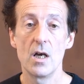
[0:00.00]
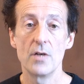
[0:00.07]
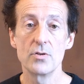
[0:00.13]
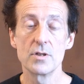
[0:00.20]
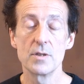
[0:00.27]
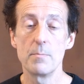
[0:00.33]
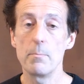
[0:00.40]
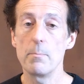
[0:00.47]

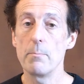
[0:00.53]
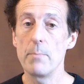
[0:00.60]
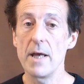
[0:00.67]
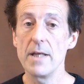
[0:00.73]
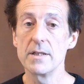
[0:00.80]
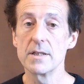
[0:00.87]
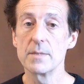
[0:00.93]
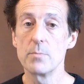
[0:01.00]
doesn't
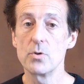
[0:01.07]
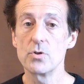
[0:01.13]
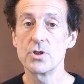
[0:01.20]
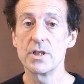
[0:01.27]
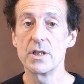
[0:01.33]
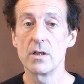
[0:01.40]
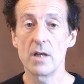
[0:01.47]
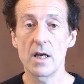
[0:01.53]
bend as
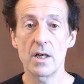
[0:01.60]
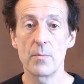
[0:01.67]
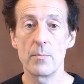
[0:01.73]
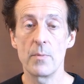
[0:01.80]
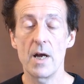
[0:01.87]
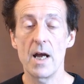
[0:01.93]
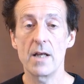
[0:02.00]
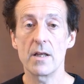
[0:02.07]
much in
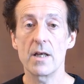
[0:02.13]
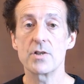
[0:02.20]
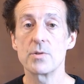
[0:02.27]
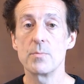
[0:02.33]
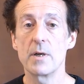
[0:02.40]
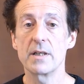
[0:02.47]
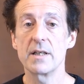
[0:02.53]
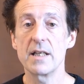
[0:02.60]

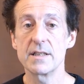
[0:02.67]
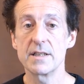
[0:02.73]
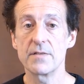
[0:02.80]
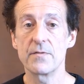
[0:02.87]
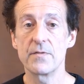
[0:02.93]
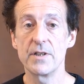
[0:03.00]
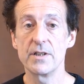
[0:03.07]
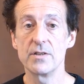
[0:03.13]
electromagnetic
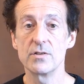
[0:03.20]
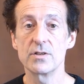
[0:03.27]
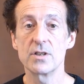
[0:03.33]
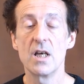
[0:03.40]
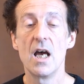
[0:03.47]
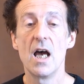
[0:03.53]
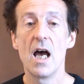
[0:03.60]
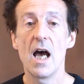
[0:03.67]
fields,
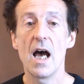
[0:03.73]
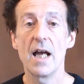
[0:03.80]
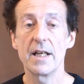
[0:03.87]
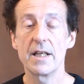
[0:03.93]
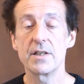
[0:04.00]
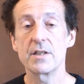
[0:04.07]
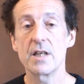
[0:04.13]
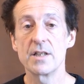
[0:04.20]

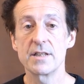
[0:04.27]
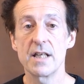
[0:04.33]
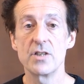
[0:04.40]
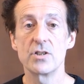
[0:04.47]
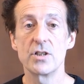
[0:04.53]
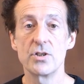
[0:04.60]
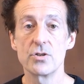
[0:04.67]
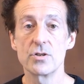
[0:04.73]
and it
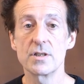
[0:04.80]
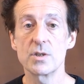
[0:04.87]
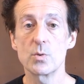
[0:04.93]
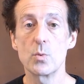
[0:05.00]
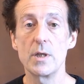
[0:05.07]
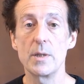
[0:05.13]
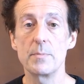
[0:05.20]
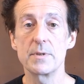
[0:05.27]
essentially just
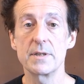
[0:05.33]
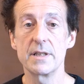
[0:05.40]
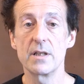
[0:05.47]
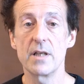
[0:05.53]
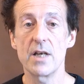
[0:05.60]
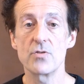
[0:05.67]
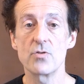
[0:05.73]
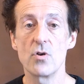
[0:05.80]
sweeps the
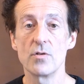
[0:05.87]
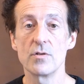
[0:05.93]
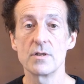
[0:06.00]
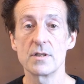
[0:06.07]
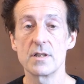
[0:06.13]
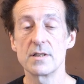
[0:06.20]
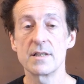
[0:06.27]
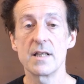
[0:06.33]

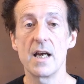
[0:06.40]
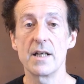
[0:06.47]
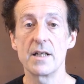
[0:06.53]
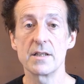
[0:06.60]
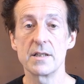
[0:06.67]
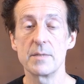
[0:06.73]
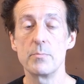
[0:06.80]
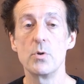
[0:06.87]
electrons aside
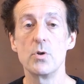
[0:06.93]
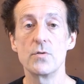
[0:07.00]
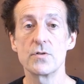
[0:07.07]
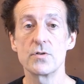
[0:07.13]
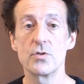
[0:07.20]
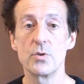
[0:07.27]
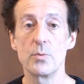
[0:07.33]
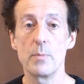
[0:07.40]
as it
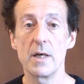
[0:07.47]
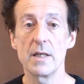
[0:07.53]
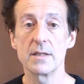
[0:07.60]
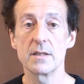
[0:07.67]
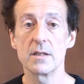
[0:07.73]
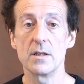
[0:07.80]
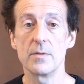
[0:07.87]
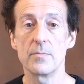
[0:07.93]
moves through
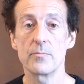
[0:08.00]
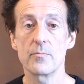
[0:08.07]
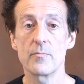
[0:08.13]
matter.